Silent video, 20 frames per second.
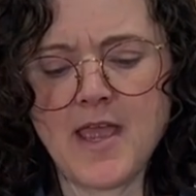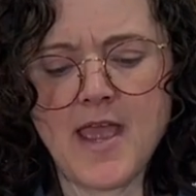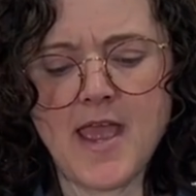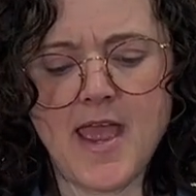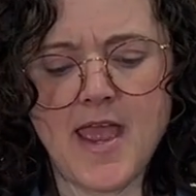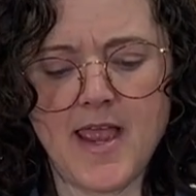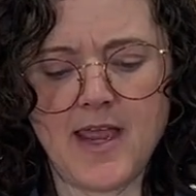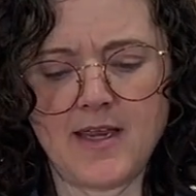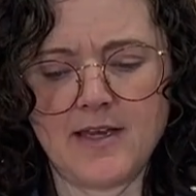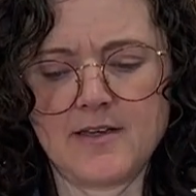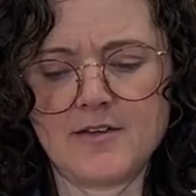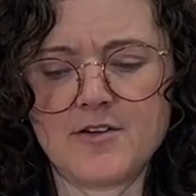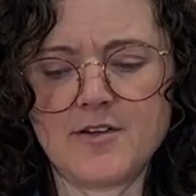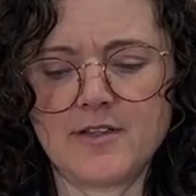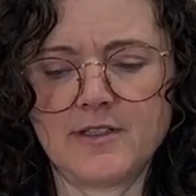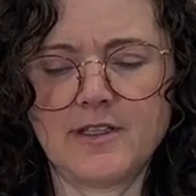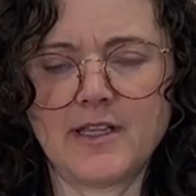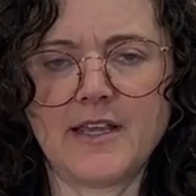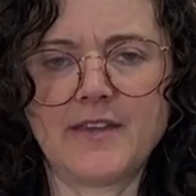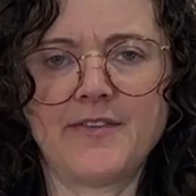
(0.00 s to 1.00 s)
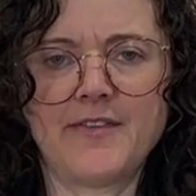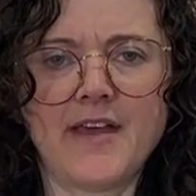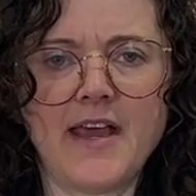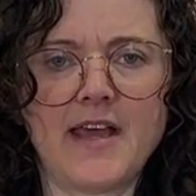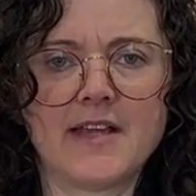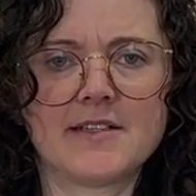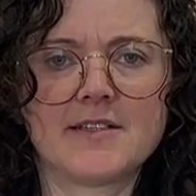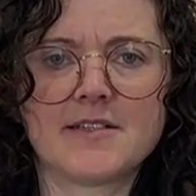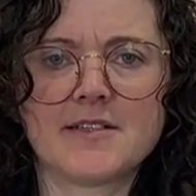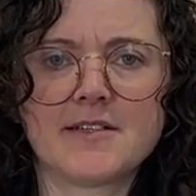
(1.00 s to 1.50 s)
and let
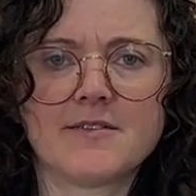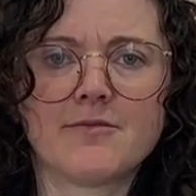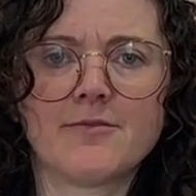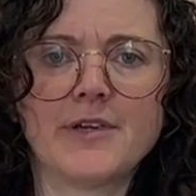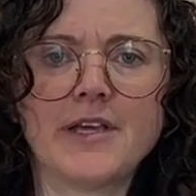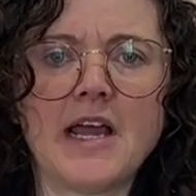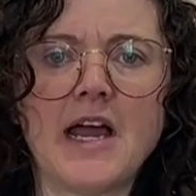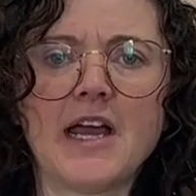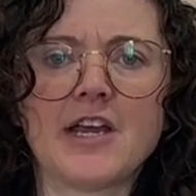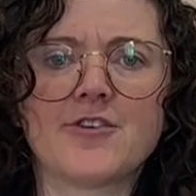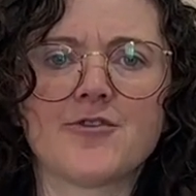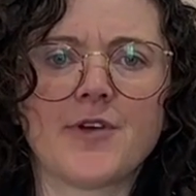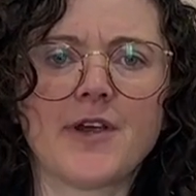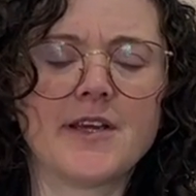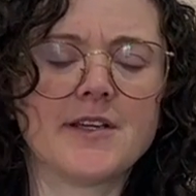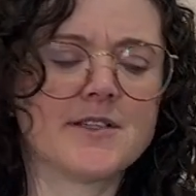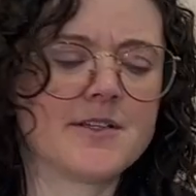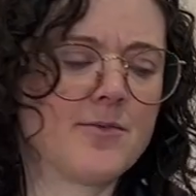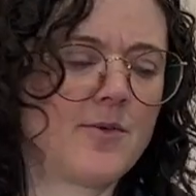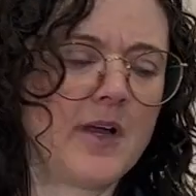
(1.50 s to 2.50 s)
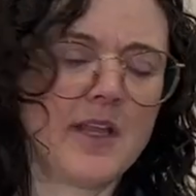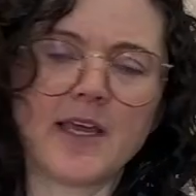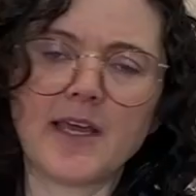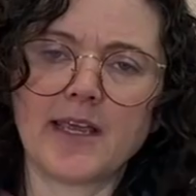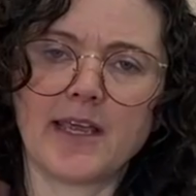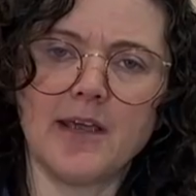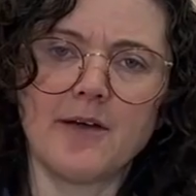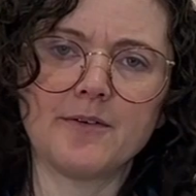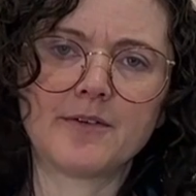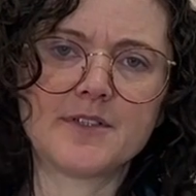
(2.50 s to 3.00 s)
that rehydrate while I
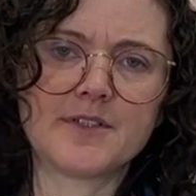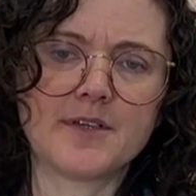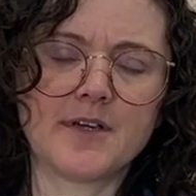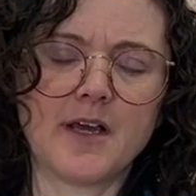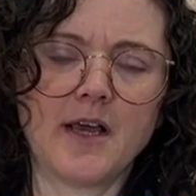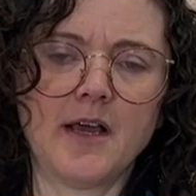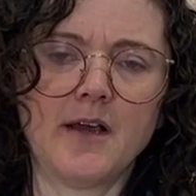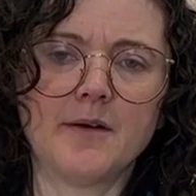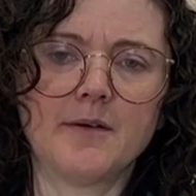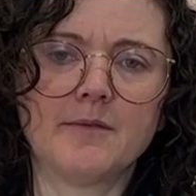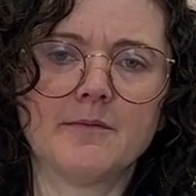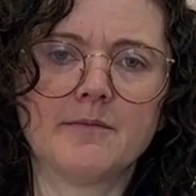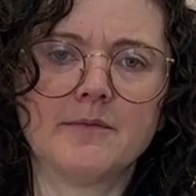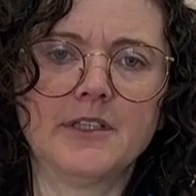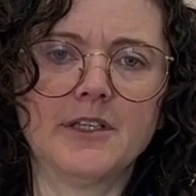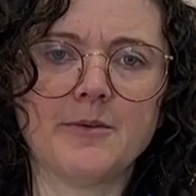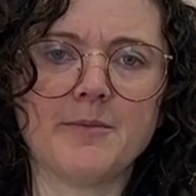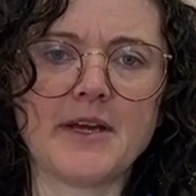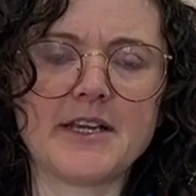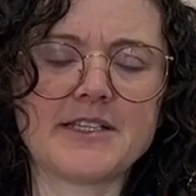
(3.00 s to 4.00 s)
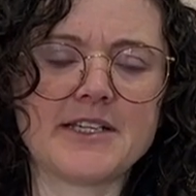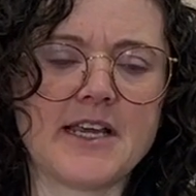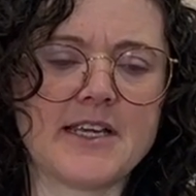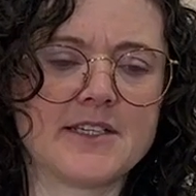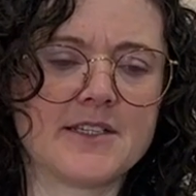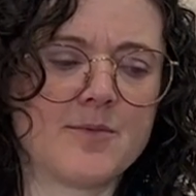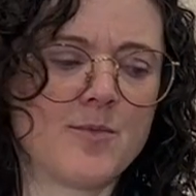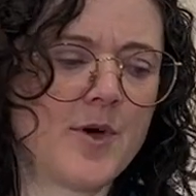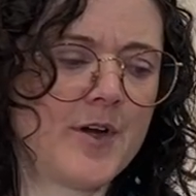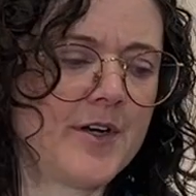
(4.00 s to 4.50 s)
get my tent
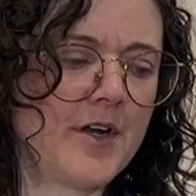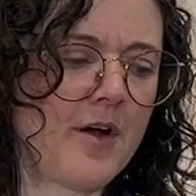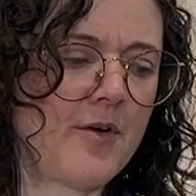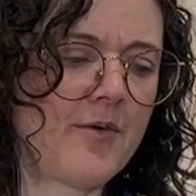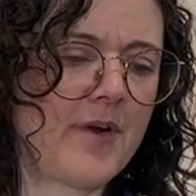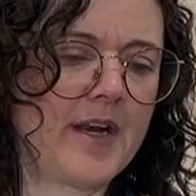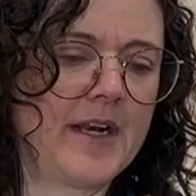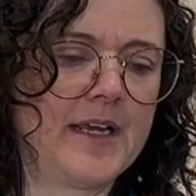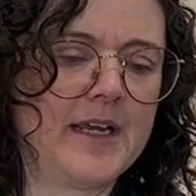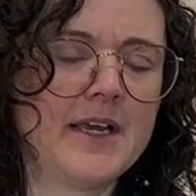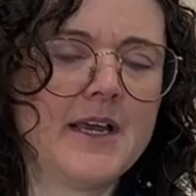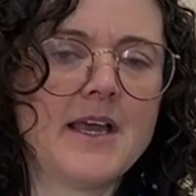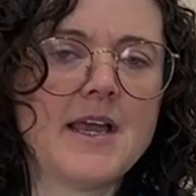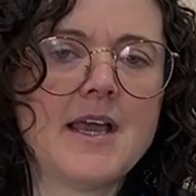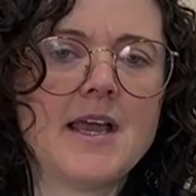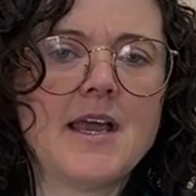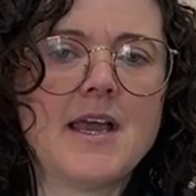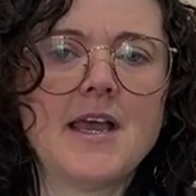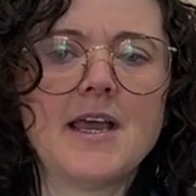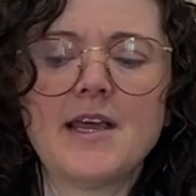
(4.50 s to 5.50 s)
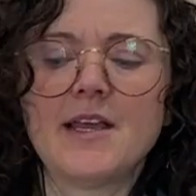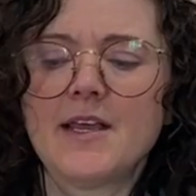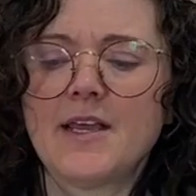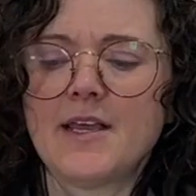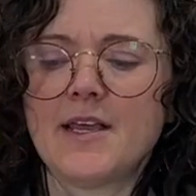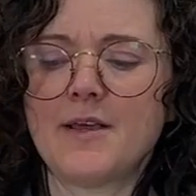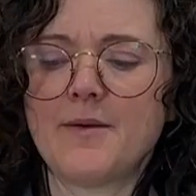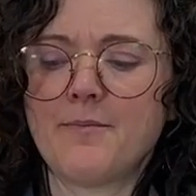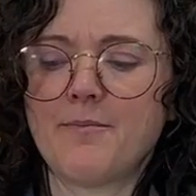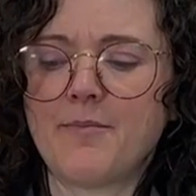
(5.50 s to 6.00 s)
and whatnot ready.
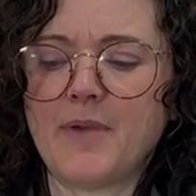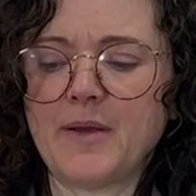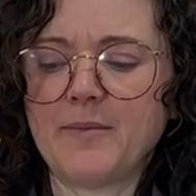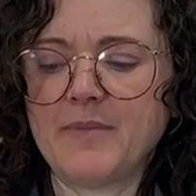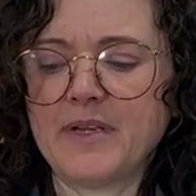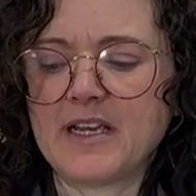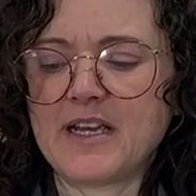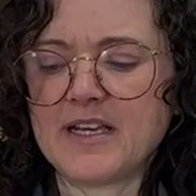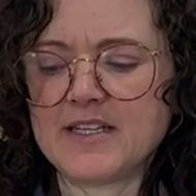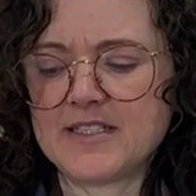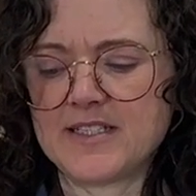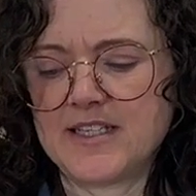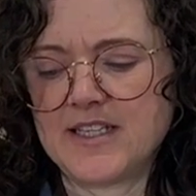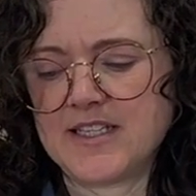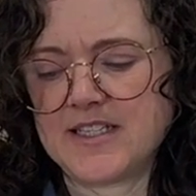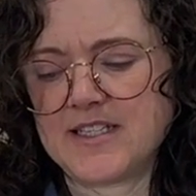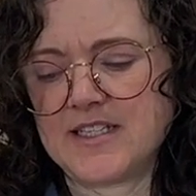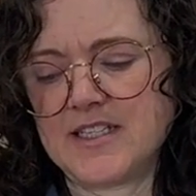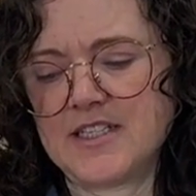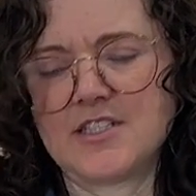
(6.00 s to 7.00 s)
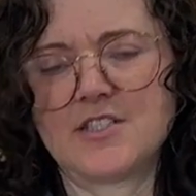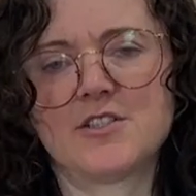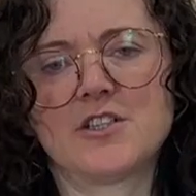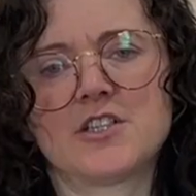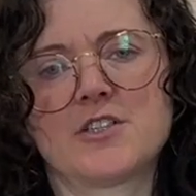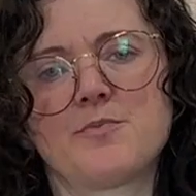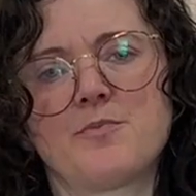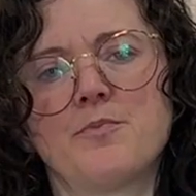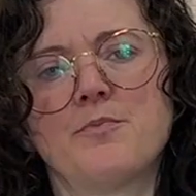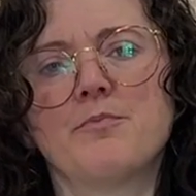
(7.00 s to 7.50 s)
But because this is
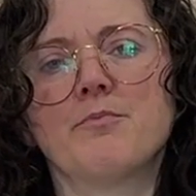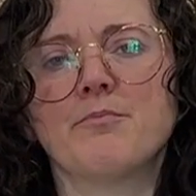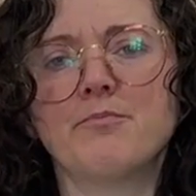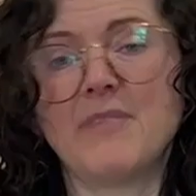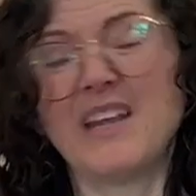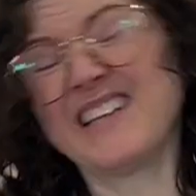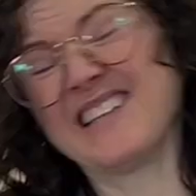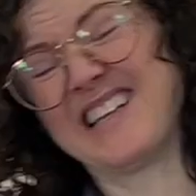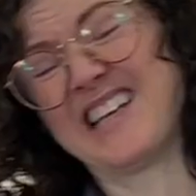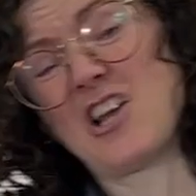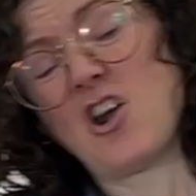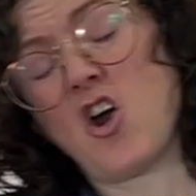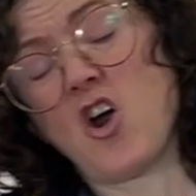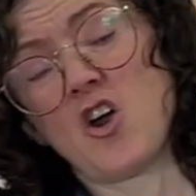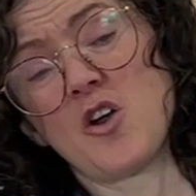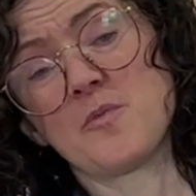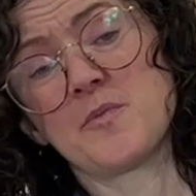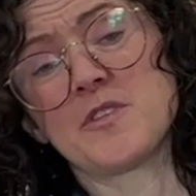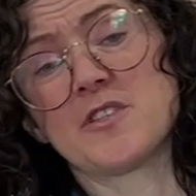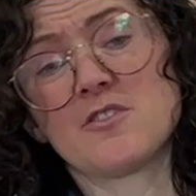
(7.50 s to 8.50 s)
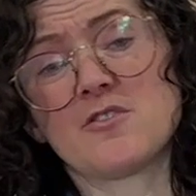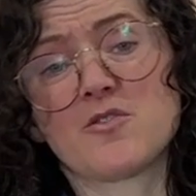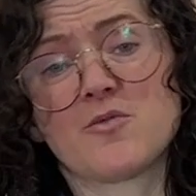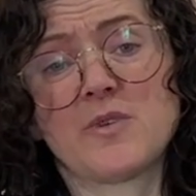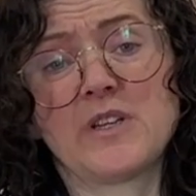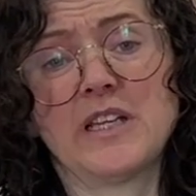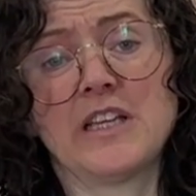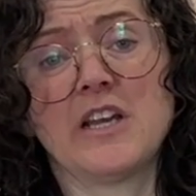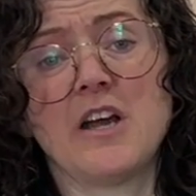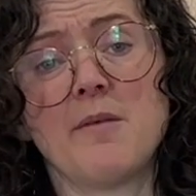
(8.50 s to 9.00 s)
just mainly carbs, there's
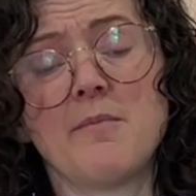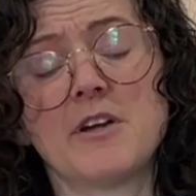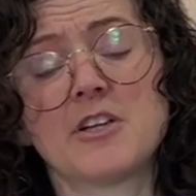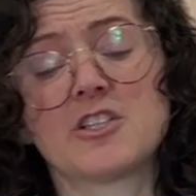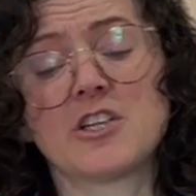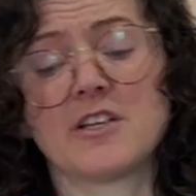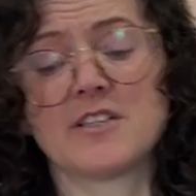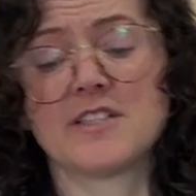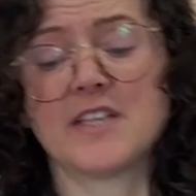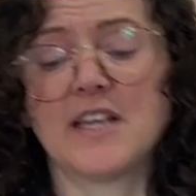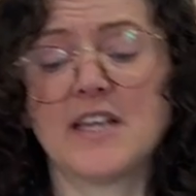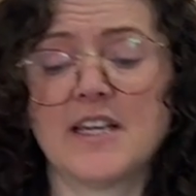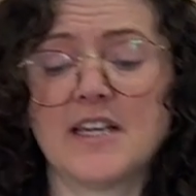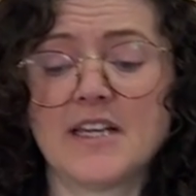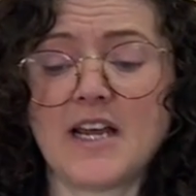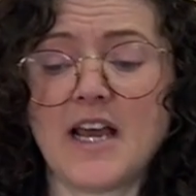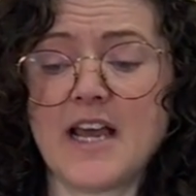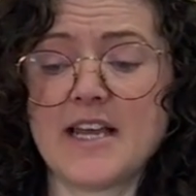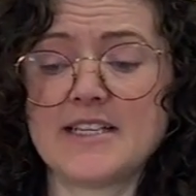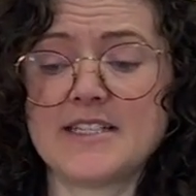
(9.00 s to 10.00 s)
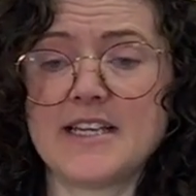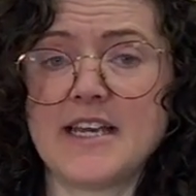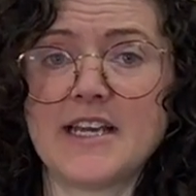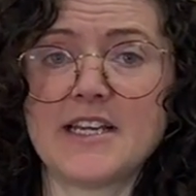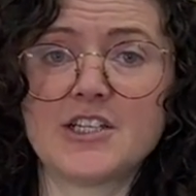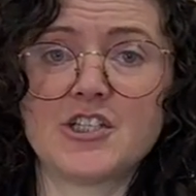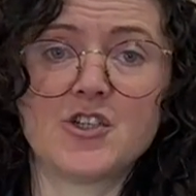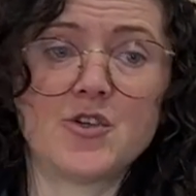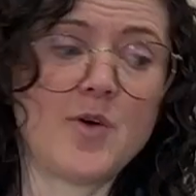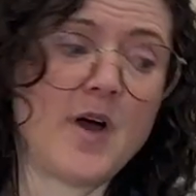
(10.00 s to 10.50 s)
really not much else in it. I
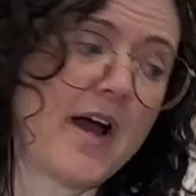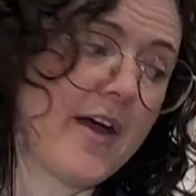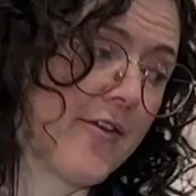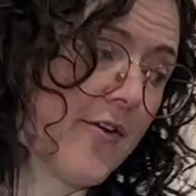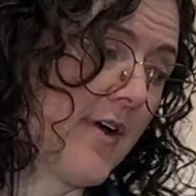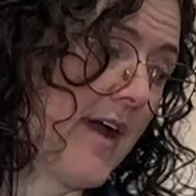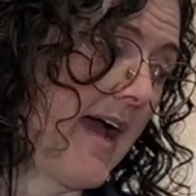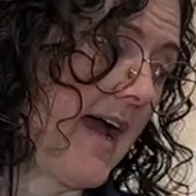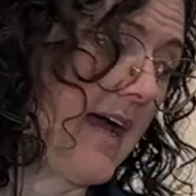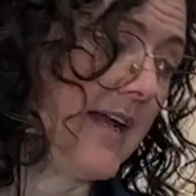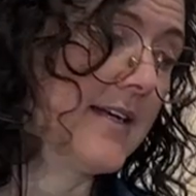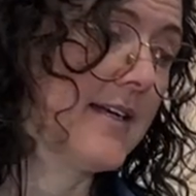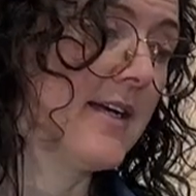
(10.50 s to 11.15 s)
tend to either add